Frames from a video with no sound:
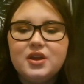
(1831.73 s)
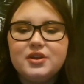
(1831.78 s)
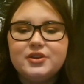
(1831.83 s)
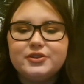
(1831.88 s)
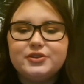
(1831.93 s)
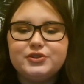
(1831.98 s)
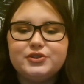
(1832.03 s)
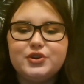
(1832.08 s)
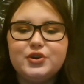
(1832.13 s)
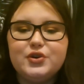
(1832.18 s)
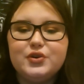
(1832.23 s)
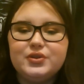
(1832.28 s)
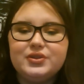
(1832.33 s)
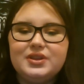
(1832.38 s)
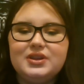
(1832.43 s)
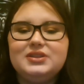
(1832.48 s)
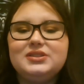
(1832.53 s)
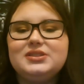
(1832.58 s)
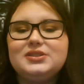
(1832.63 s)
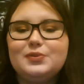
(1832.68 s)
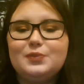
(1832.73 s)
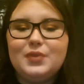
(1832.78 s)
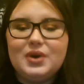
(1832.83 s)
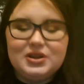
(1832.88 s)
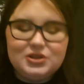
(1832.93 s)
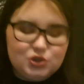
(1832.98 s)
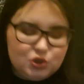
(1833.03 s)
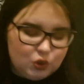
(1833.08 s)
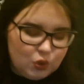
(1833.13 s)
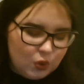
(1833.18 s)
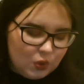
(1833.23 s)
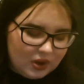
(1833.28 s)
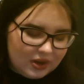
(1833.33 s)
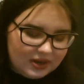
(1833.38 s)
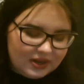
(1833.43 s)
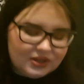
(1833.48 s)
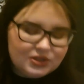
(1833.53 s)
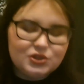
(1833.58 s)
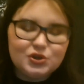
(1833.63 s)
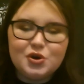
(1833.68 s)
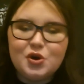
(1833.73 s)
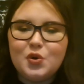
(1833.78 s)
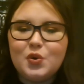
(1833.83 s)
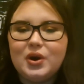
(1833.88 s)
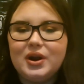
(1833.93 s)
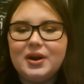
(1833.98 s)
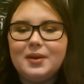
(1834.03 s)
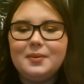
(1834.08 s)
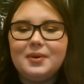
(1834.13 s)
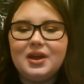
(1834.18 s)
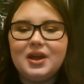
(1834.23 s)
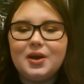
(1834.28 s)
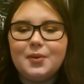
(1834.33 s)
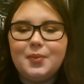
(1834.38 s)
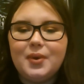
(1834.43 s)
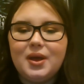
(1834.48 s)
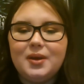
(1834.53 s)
So that's my 2020 makeup